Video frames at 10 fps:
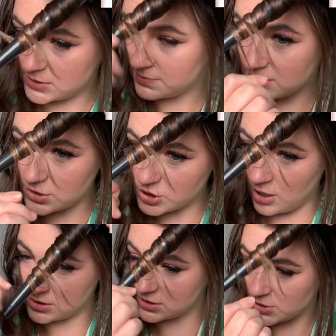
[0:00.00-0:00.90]
you swing.
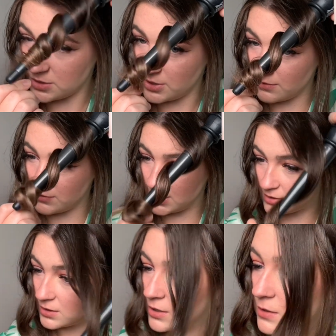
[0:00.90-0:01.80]

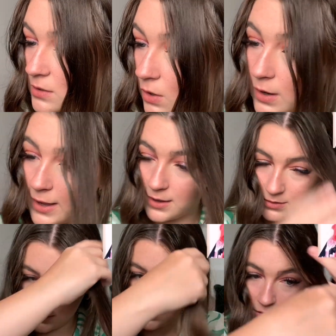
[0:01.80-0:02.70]
That's it. That's pretty
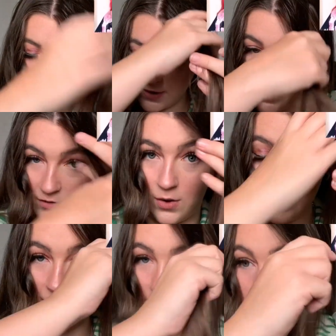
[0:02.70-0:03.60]
much
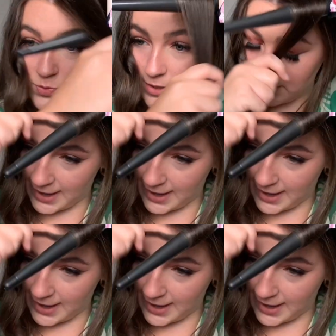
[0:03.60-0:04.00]
the Doja Cat